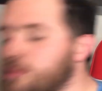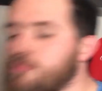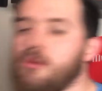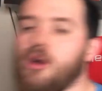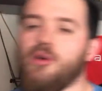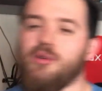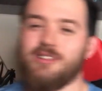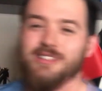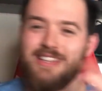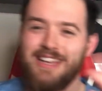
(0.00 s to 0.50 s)

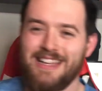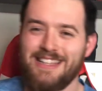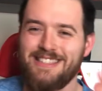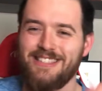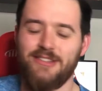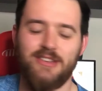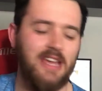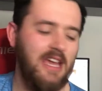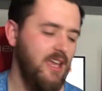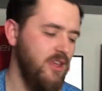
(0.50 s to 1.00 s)
promote.
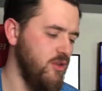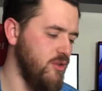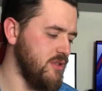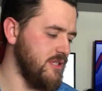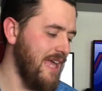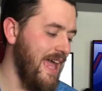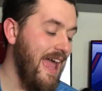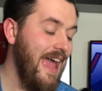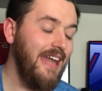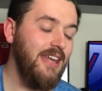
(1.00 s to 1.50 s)
Yes, you can't
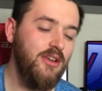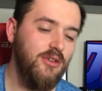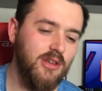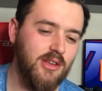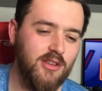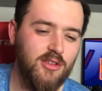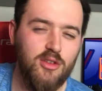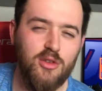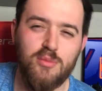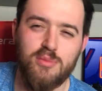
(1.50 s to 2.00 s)
use ad
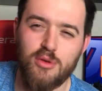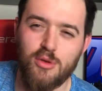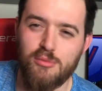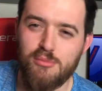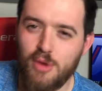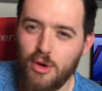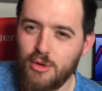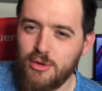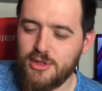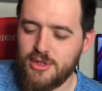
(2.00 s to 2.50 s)
units to
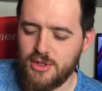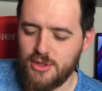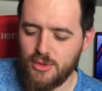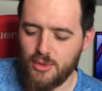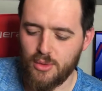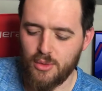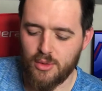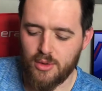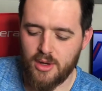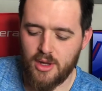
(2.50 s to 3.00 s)
promote
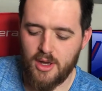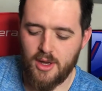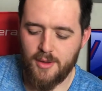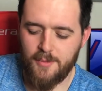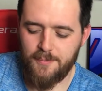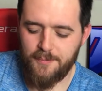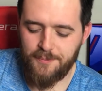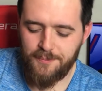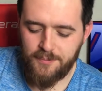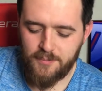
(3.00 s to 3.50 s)

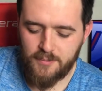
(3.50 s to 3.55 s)
your